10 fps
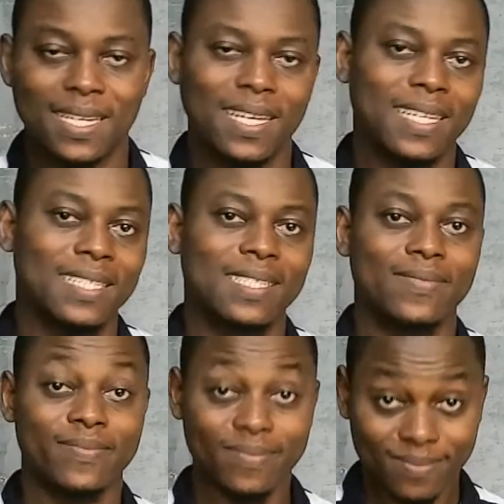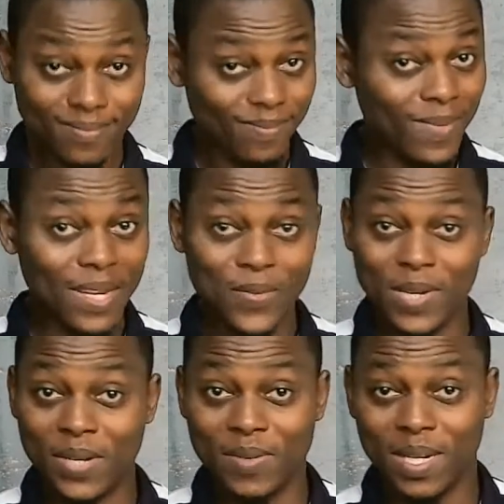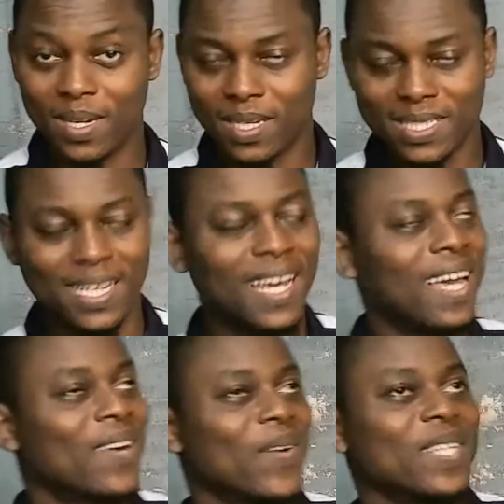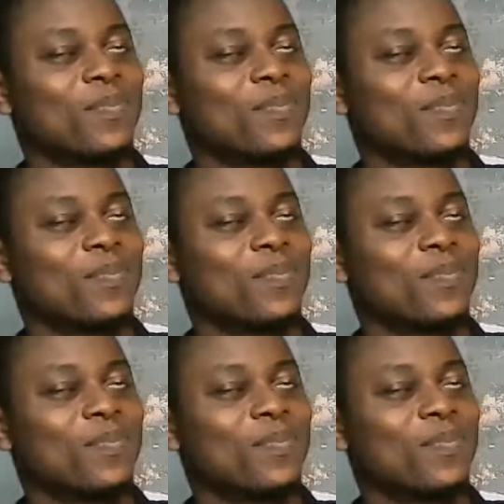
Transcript: Like it's really, really hot, right?